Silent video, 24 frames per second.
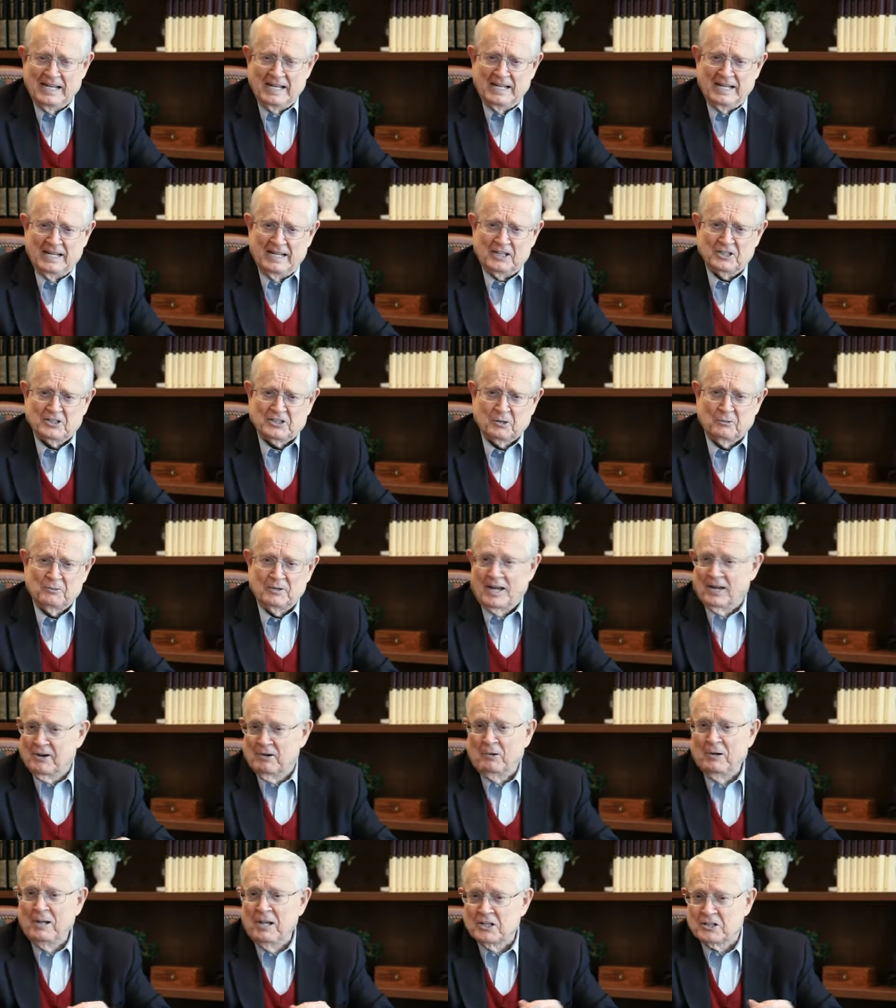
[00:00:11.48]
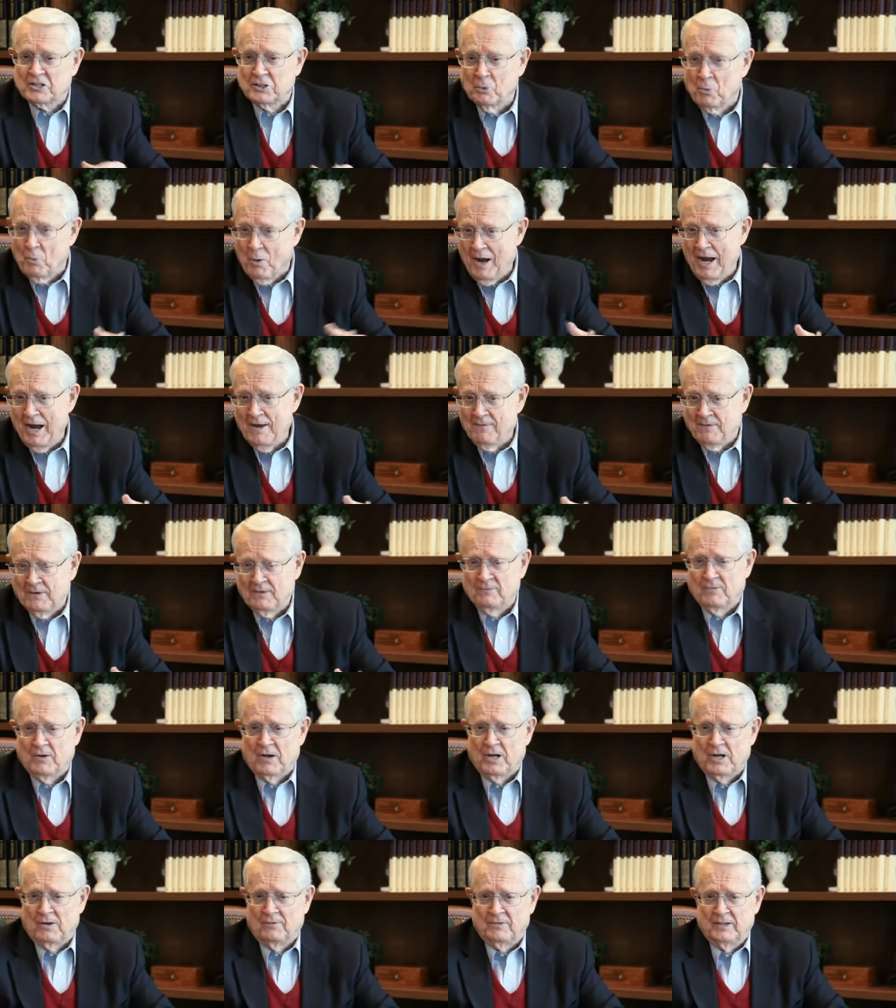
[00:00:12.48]
And so not only is the wife
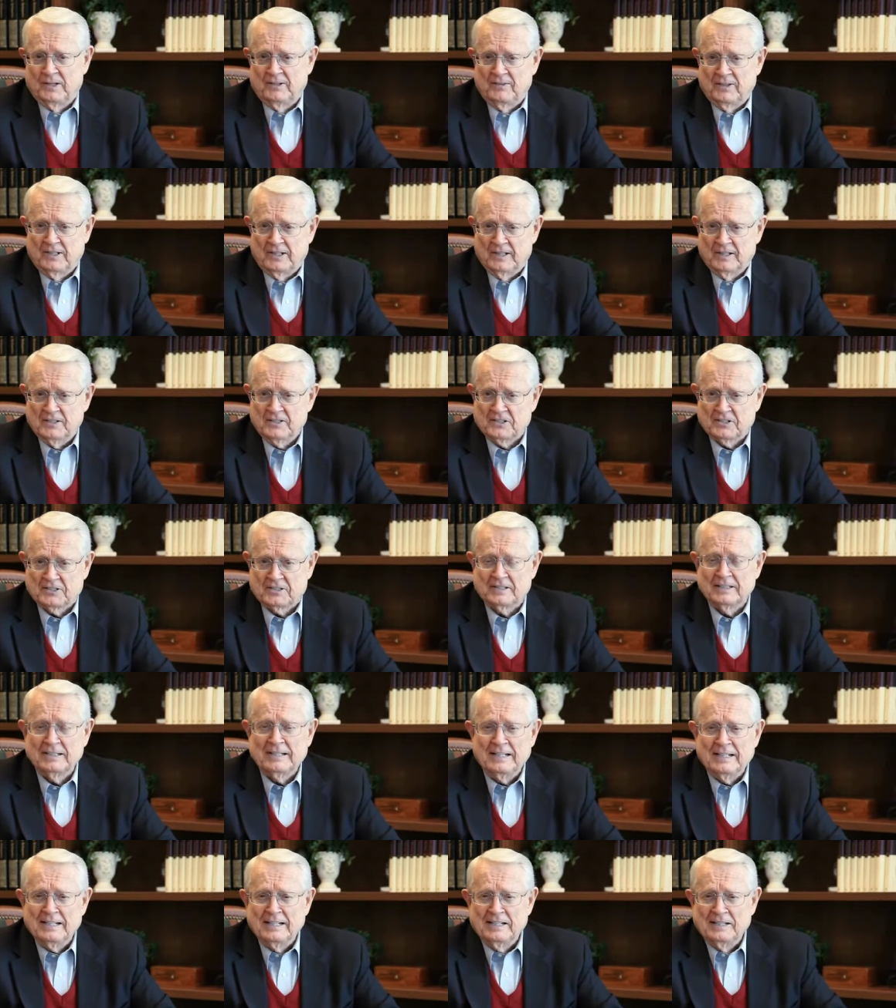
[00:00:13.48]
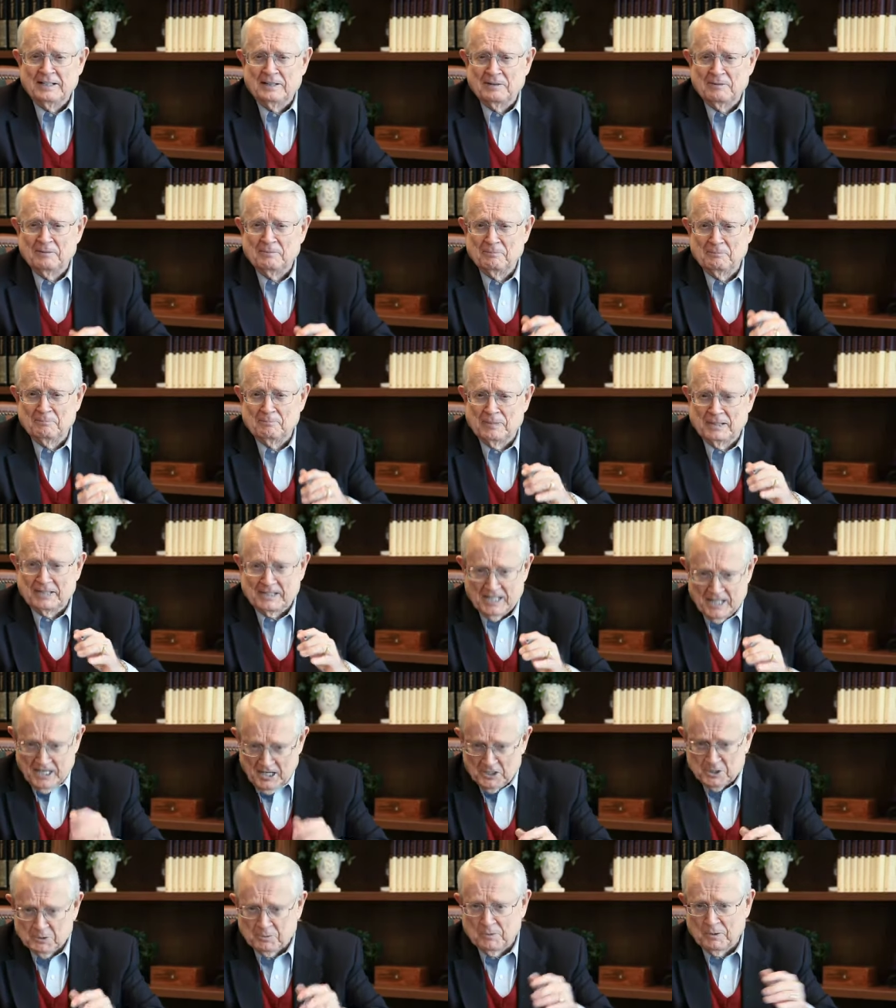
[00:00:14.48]
involved in this, but the
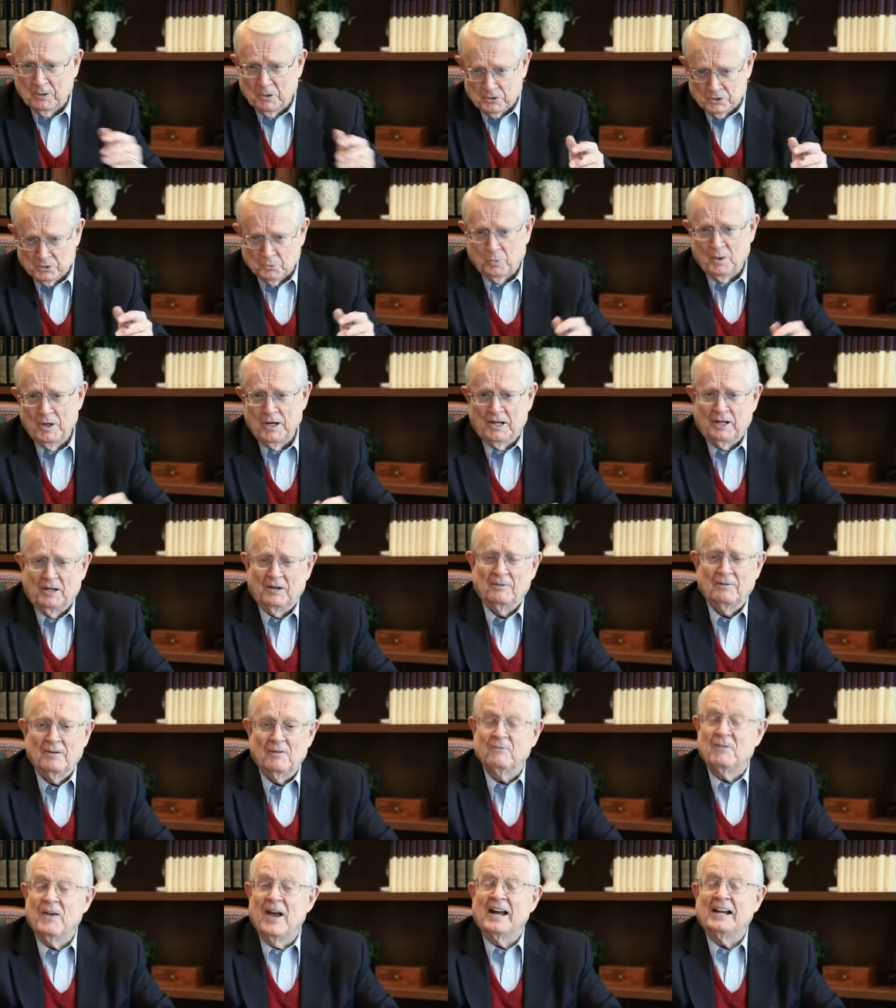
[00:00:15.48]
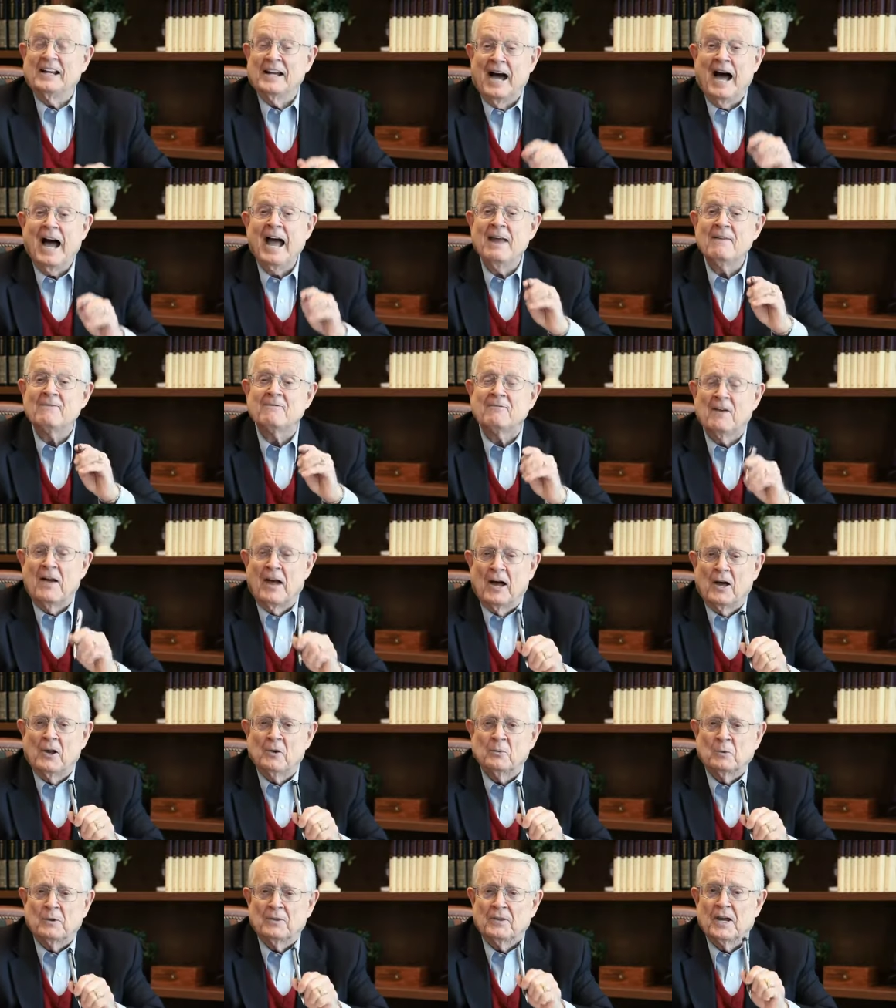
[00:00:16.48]
husband as well. In fact, I have
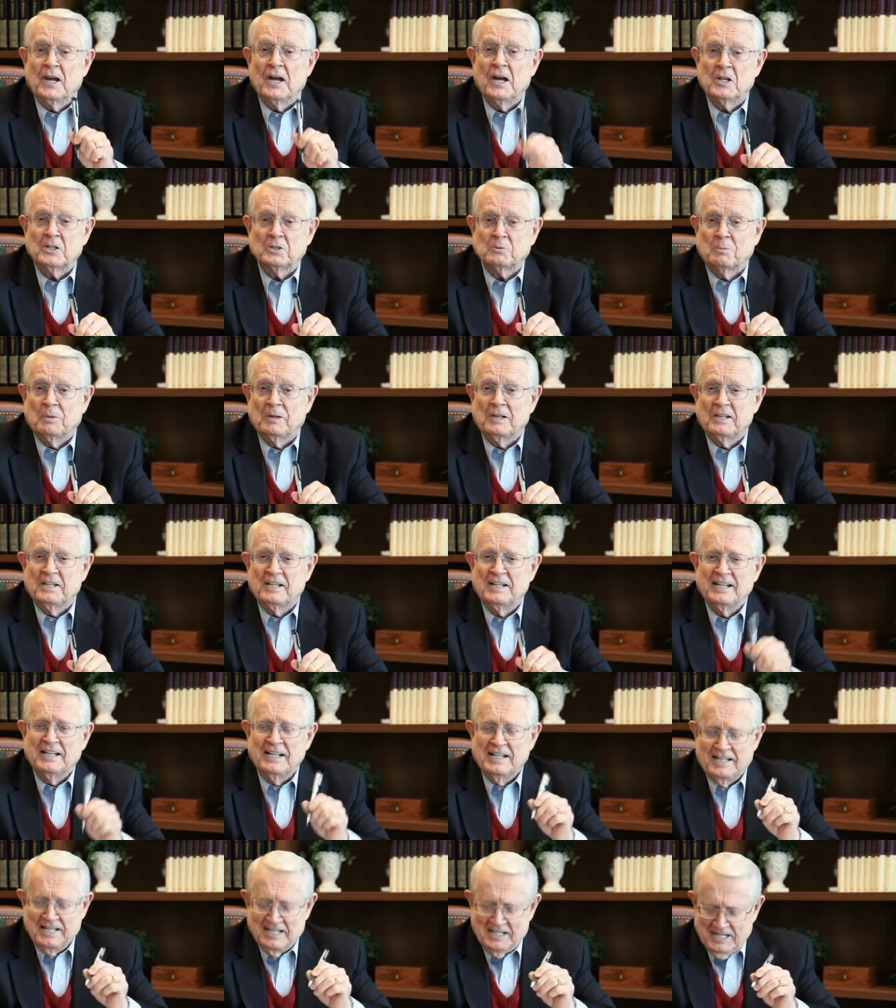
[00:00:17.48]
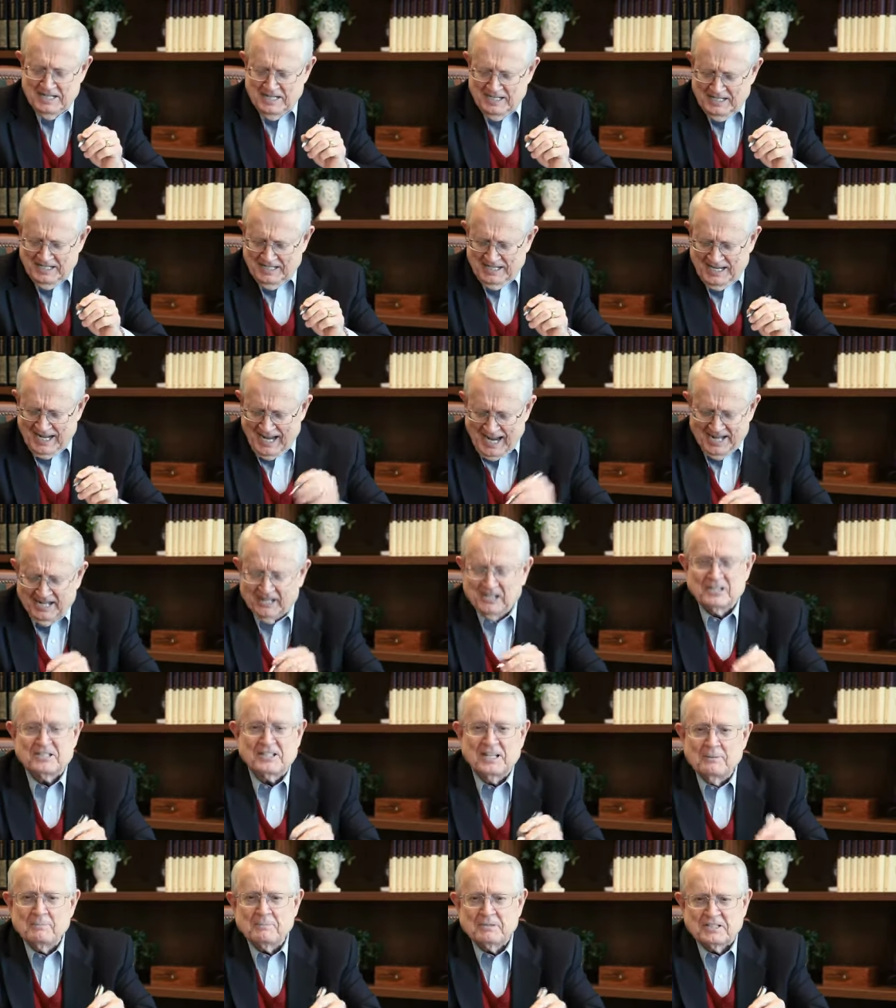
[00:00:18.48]
found when the husband handles
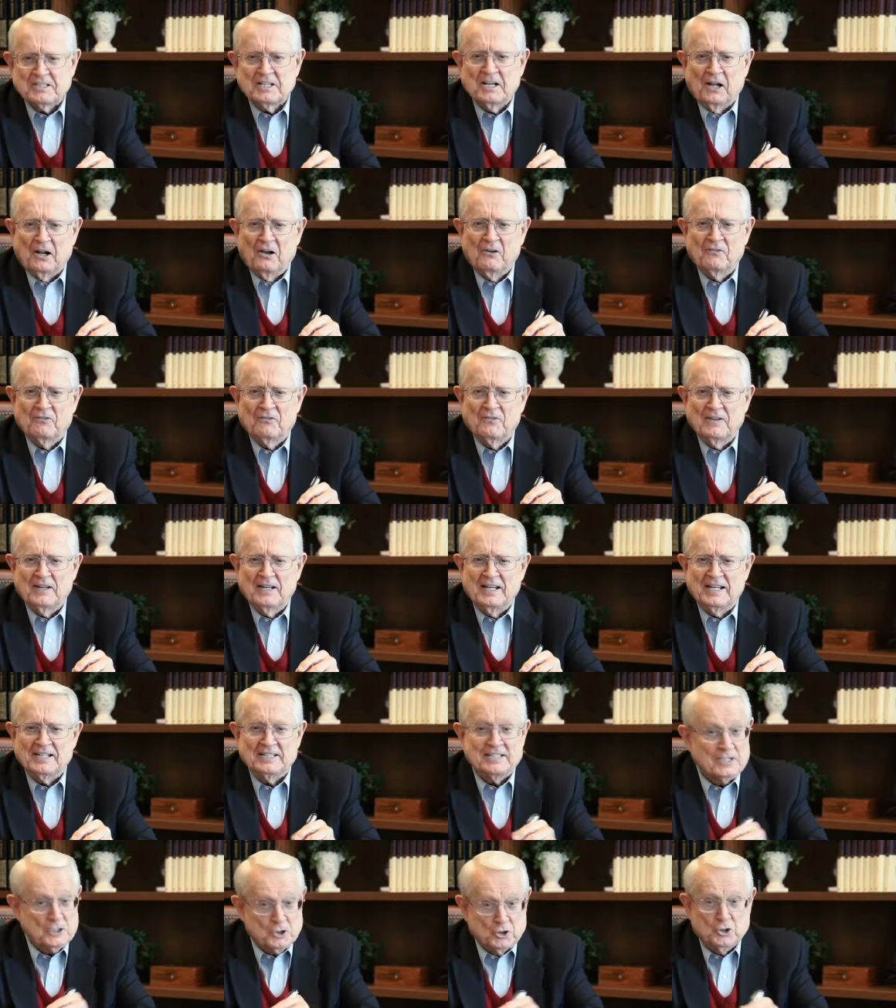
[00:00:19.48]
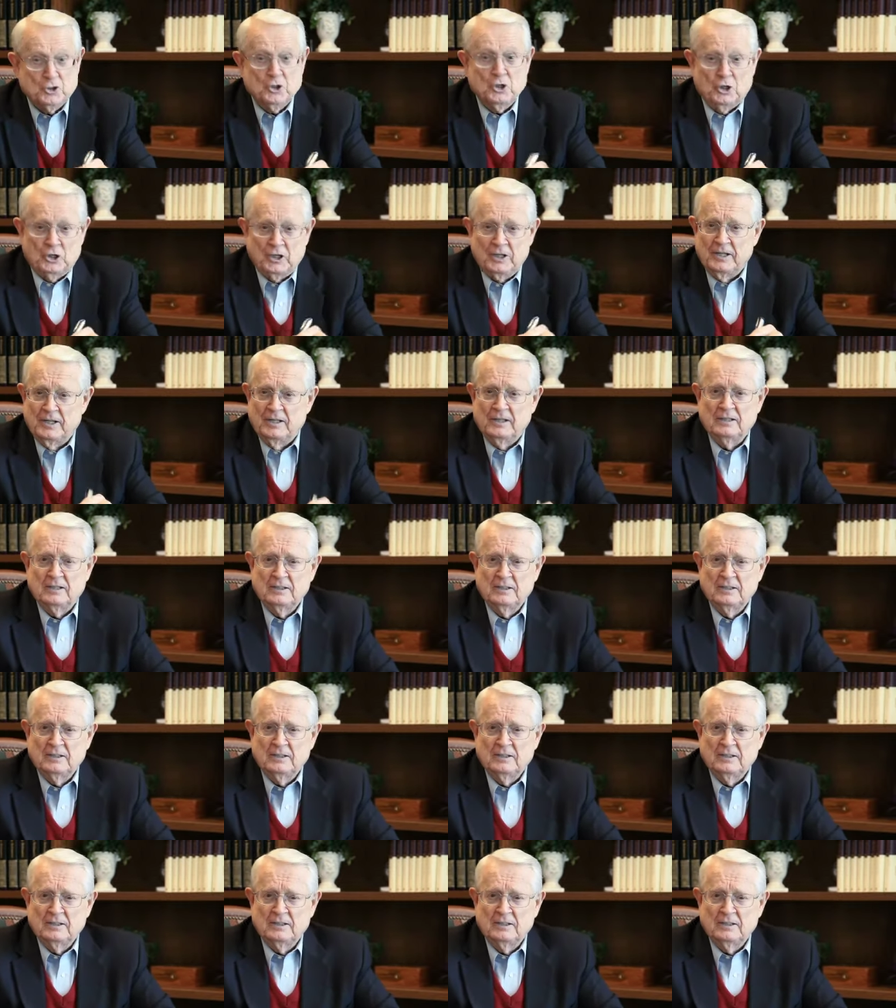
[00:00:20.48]
himself as he should,